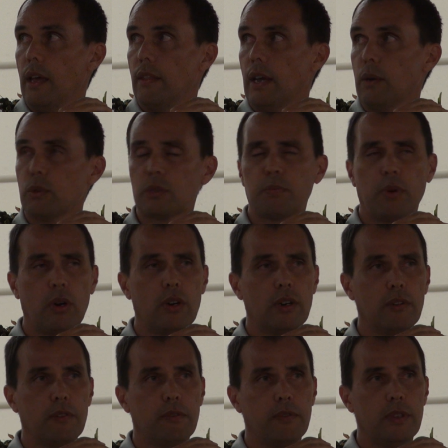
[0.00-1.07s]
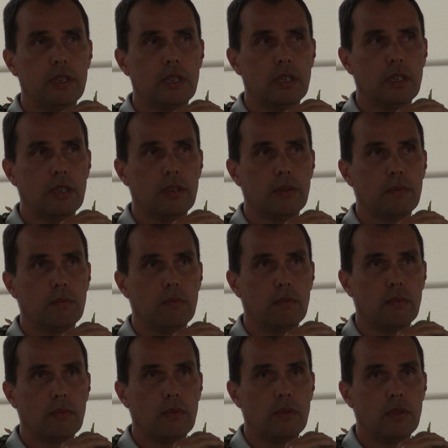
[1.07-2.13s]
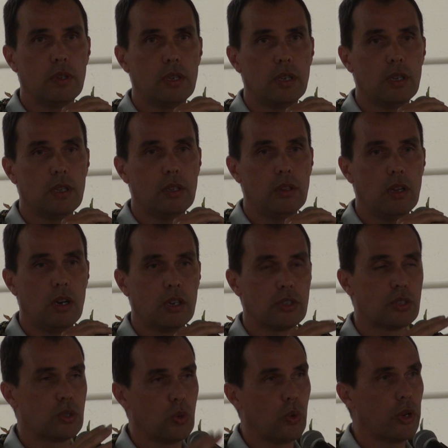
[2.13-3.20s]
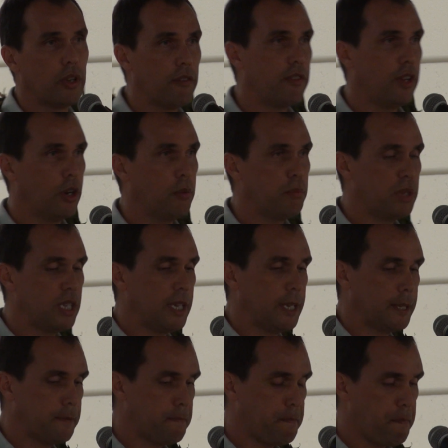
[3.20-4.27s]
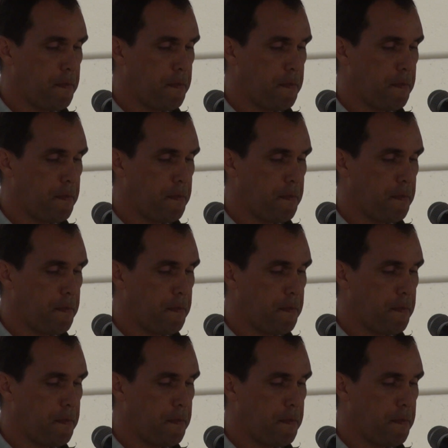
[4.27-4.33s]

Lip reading: And that was part of the long story of their being